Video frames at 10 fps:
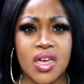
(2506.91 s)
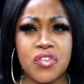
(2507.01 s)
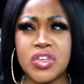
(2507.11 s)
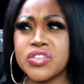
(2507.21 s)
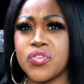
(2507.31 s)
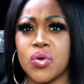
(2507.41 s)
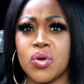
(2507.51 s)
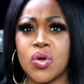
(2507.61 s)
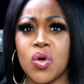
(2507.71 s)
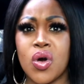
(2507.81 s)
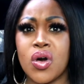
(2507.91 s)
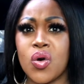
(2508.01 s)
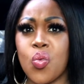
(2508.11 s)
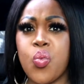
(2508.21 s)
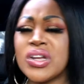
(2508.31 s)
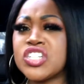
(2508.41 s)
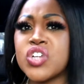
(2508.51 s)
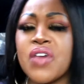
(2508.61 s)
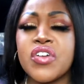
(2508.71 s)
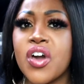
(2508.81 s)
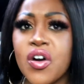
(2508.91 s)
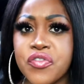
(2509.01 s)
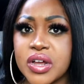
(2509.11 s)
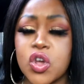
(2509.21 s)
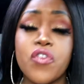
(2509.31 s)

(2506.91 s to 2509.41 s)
First of all, when did you have a girlfriend?